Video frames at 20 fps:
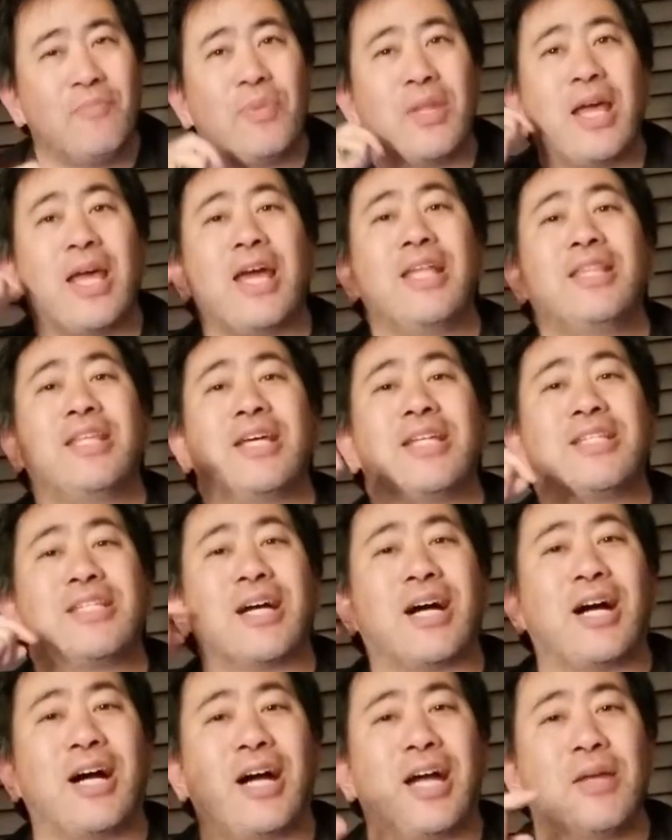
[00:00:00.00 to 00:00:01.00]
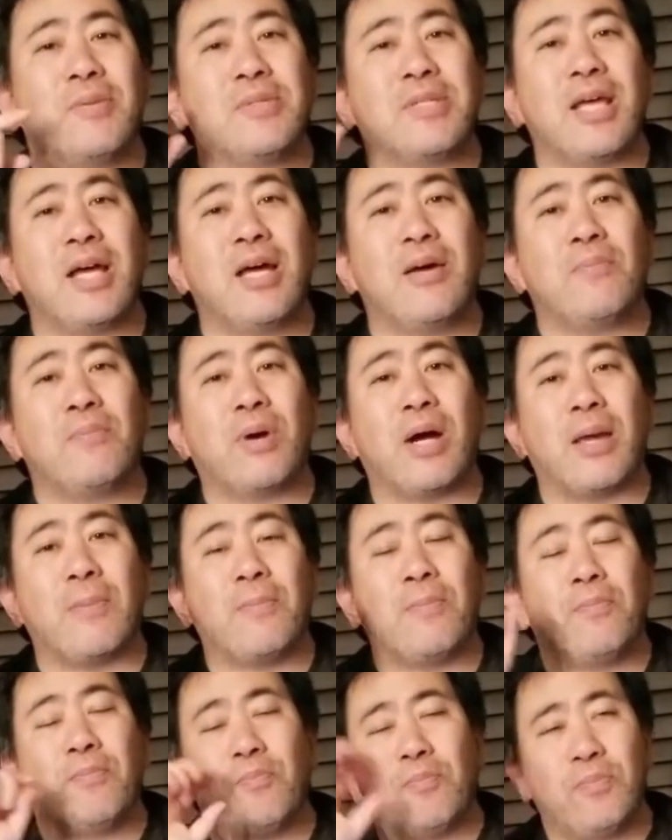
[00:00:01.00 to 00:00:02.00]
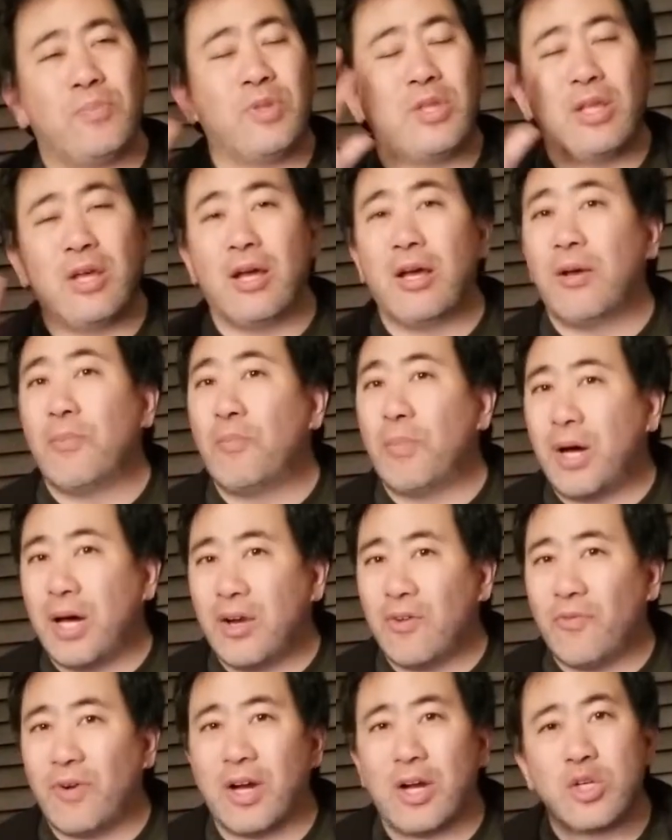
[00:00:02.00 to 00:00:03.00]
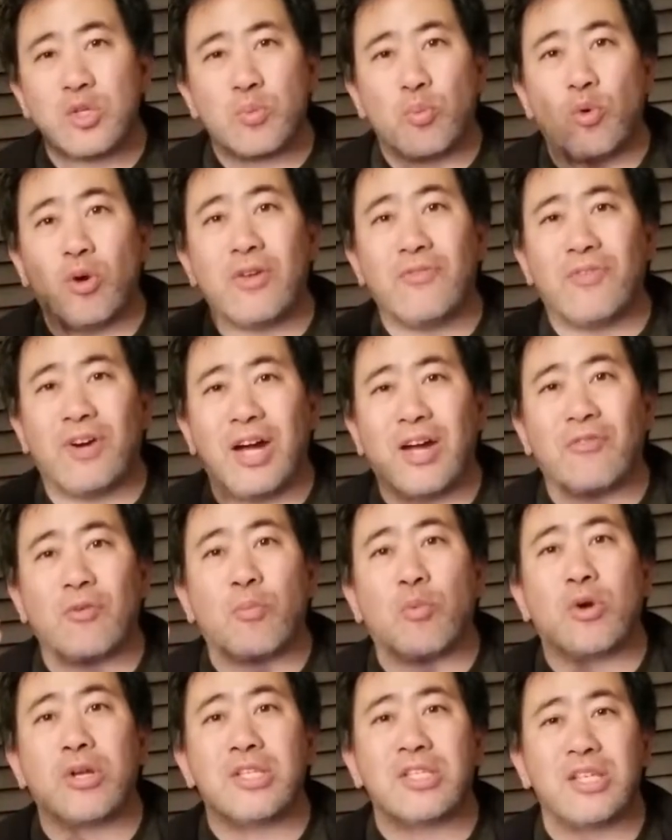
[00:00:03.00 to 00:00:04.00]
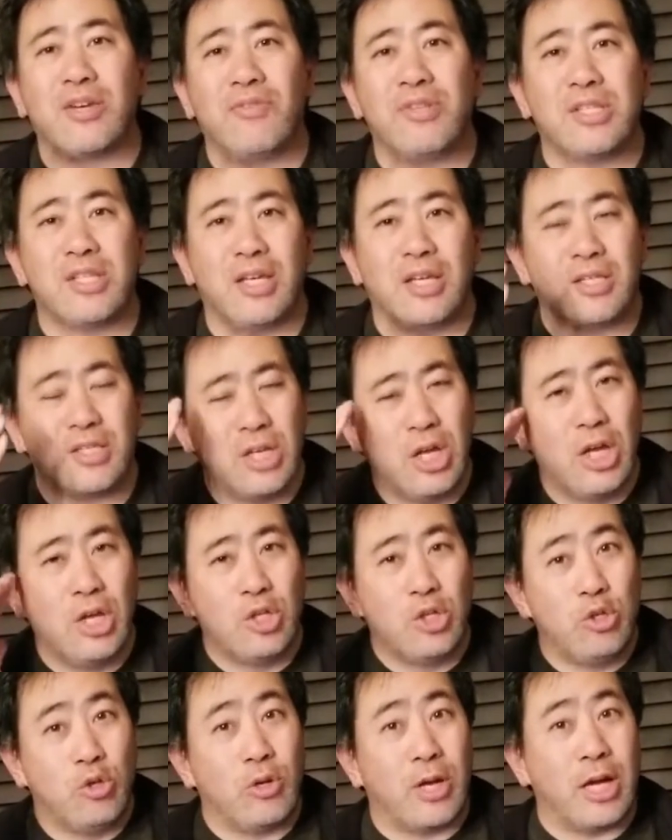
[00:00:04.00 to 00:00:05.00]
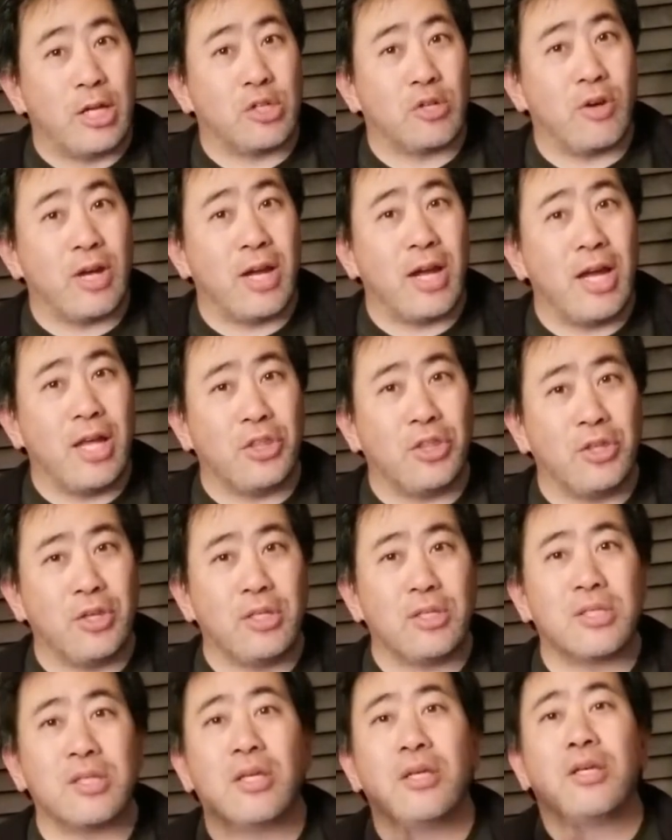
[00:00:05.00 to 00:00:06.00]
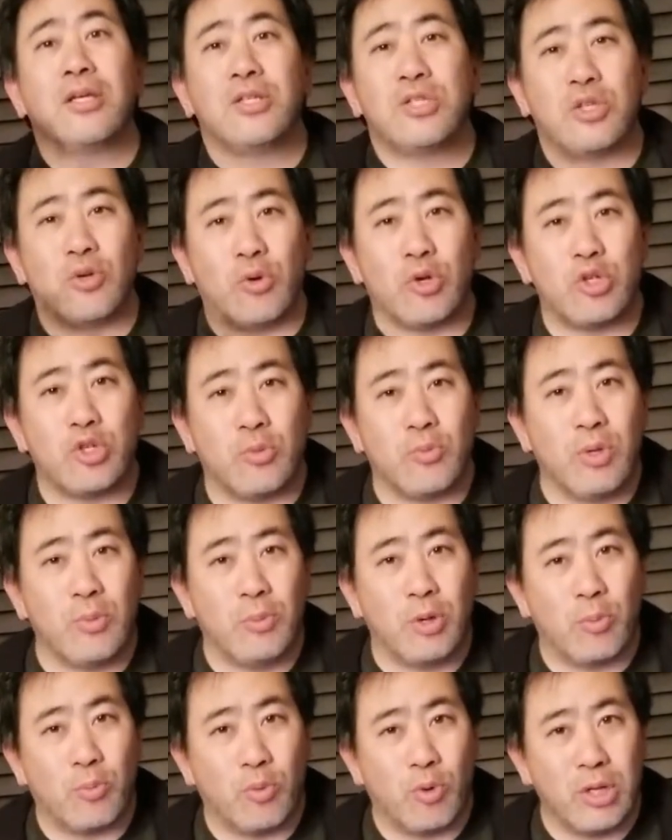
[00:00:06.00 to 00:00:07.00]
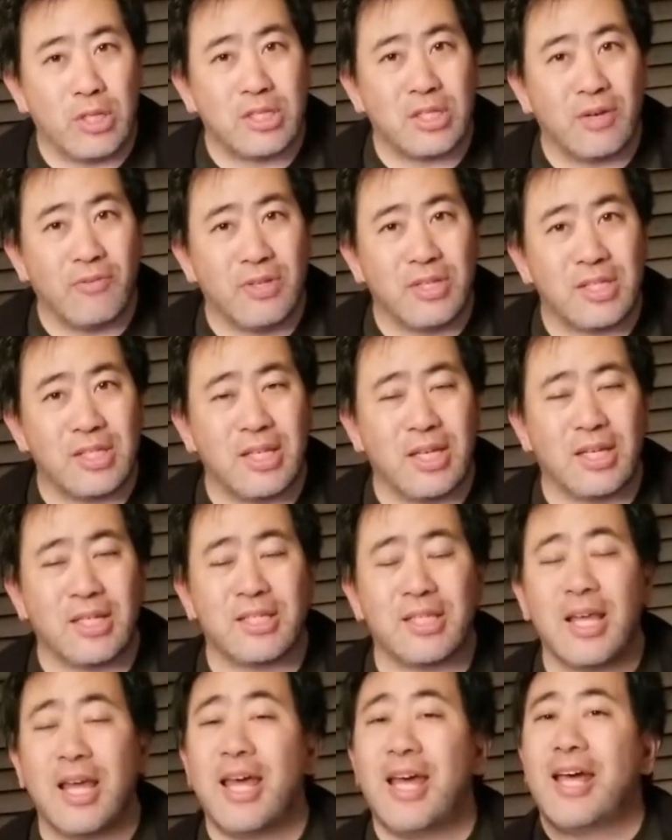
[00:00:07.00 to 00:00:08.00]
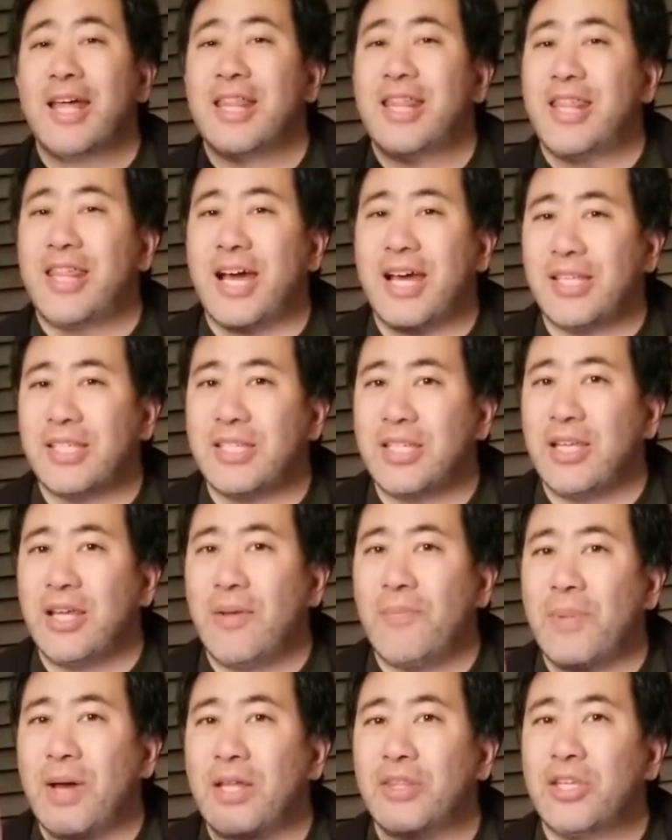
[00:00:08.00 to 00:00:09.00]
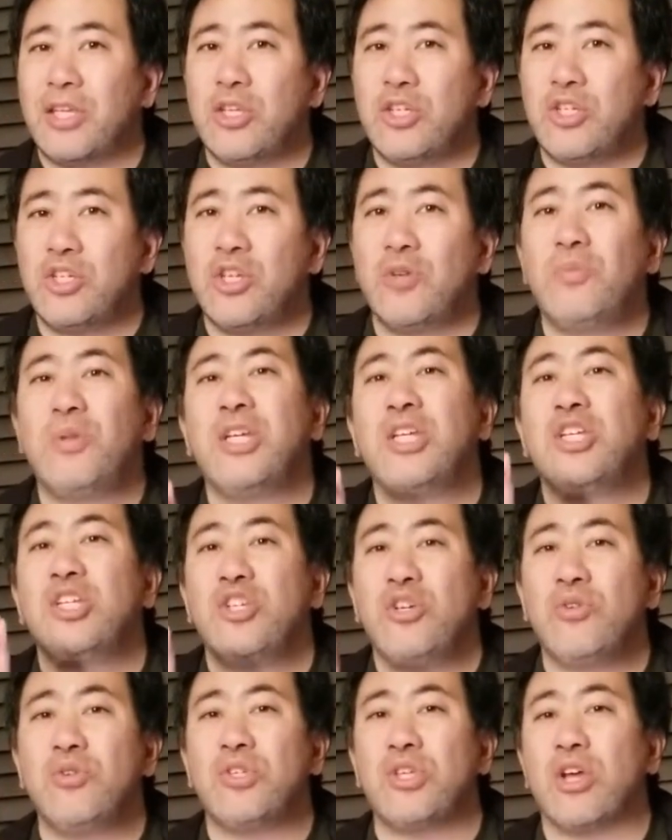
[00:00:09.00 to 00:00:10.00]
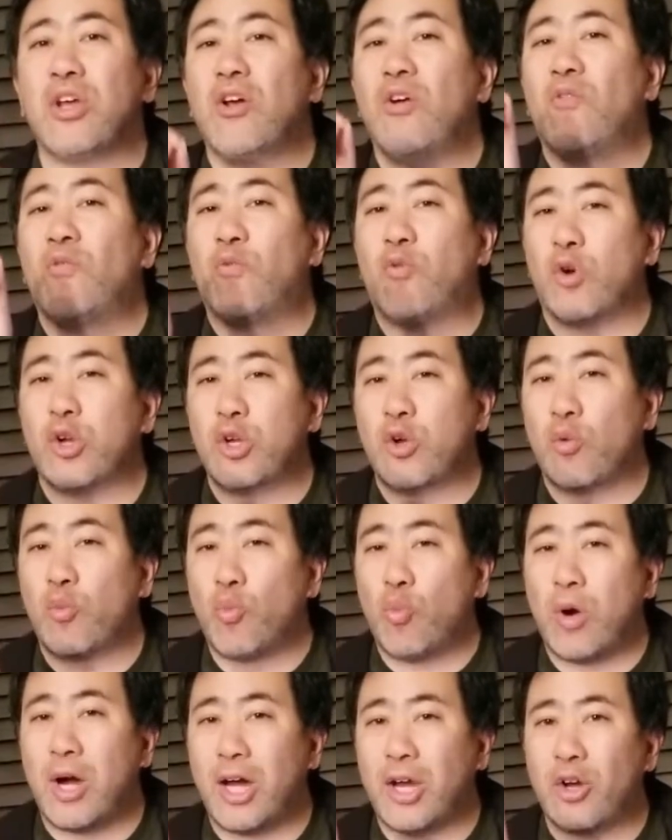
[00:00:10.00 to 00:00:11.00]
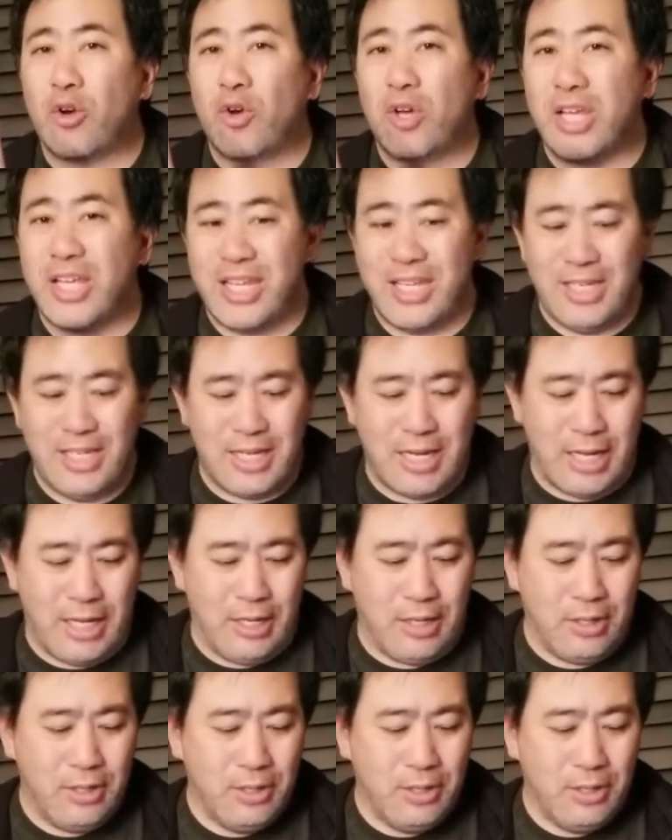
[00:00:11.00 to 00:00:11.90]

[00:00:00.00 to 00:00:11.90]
And then times that by the modifiers 0.5 or 0.76. You guys are athletes, so it should be to 0.76. That's the amount that you should be using for your water intake.